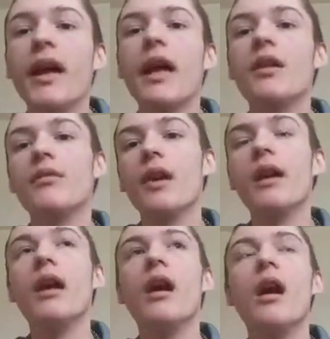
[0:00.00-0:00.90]
head,
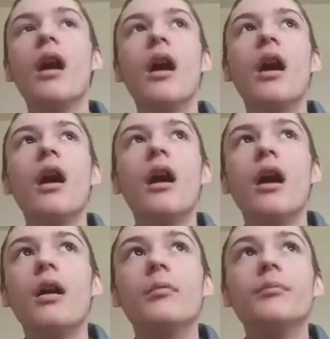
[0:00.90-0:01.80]
right?
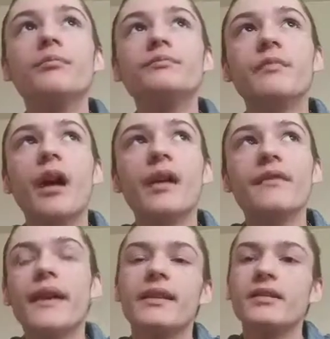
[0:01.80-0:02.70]
Um, I've
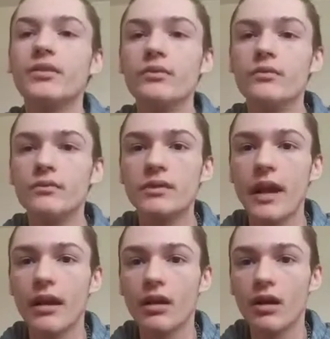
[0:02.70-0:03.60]
had to
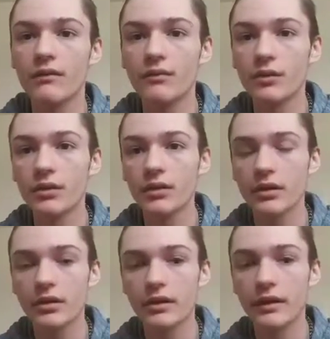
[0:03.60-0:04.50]
take off work
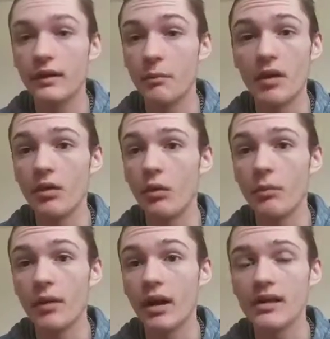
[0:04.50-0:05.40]
in the middle
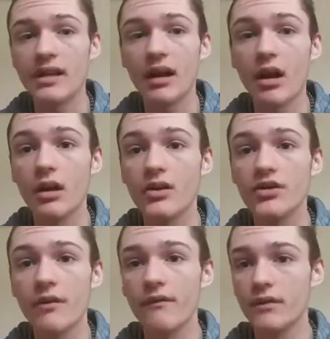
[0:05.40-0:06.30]
because I got it,
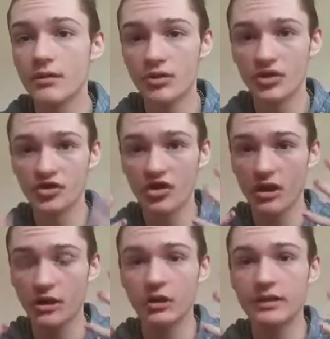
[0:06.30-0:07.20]
so just,
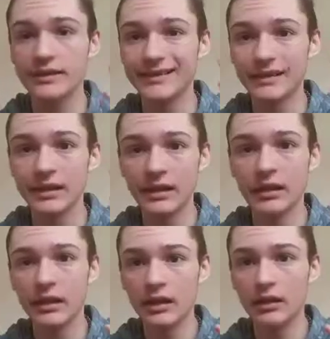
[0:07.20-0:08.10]
I couldn't
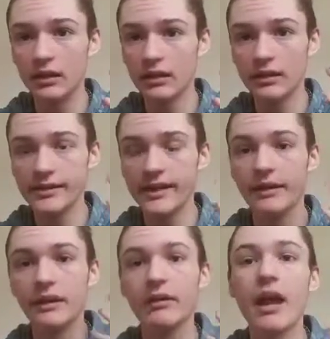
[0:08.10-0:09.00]

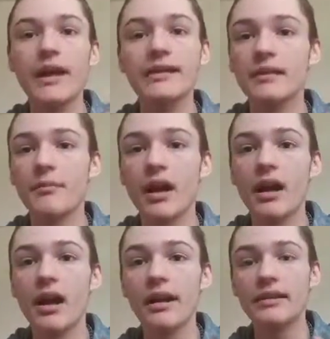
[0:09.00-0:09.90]
stand the lights in my
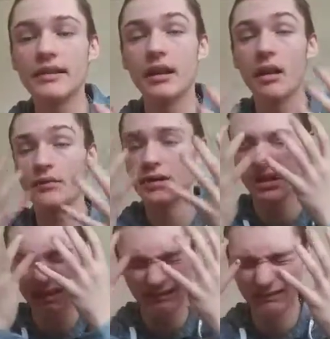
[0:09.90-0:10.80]
eyes, and I was
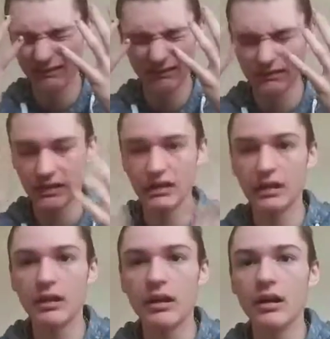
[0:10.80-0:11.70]
like,
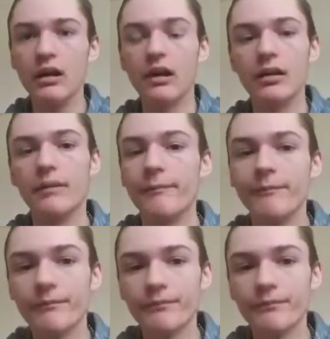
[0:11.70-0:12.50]
um,